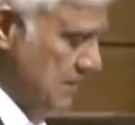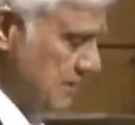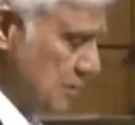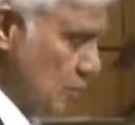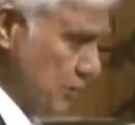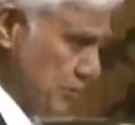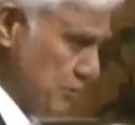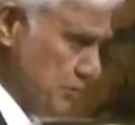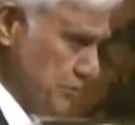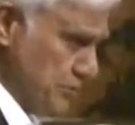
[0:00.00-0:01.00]
He said, "What do
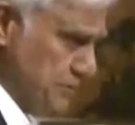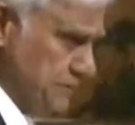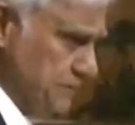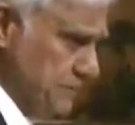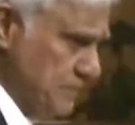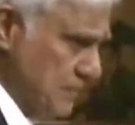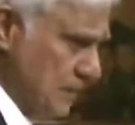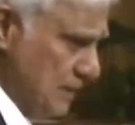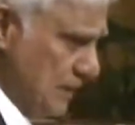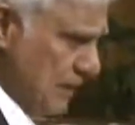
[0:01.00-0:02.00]
you do?"
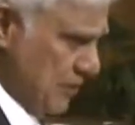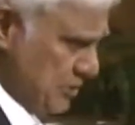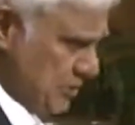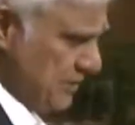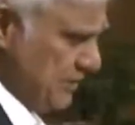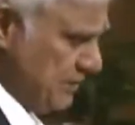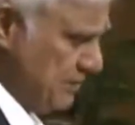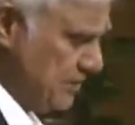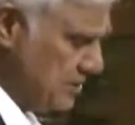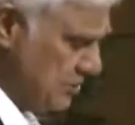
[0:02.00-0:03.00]
I was young
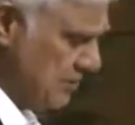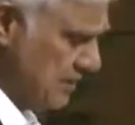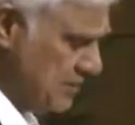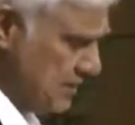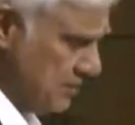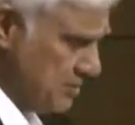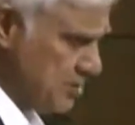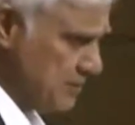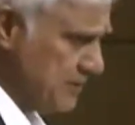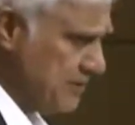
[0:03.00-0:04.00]
in ministry. I said, "I'm a
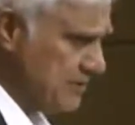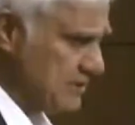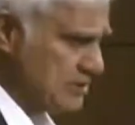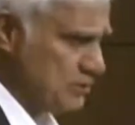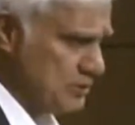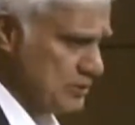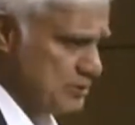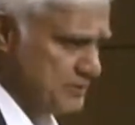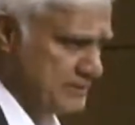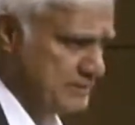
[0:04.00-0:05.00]
speaker." He said, "What do you
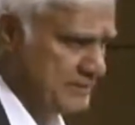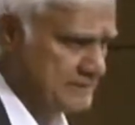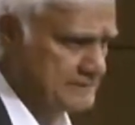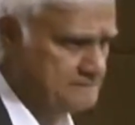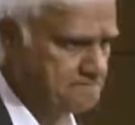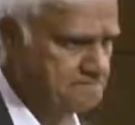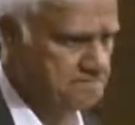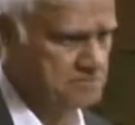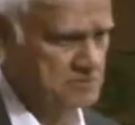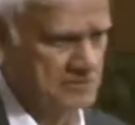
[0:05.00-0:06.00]
speak about?"
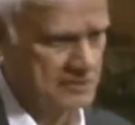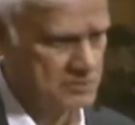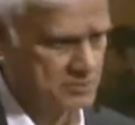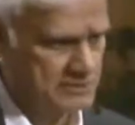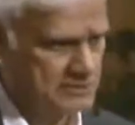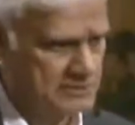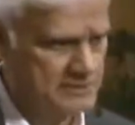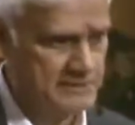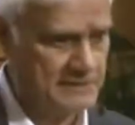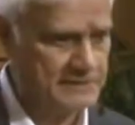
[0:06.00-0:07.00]
I said, "I speak
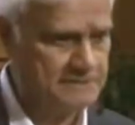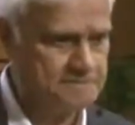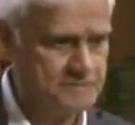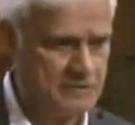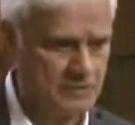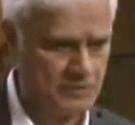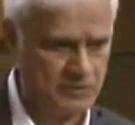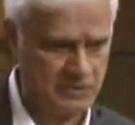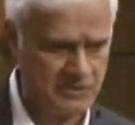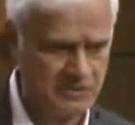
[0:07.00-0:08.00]
about God and
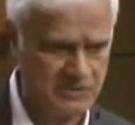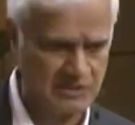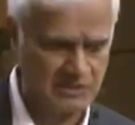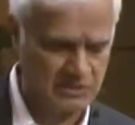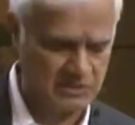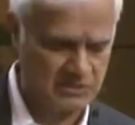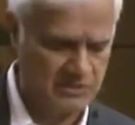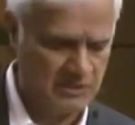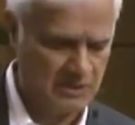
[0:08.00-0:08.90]
about Christ's answer."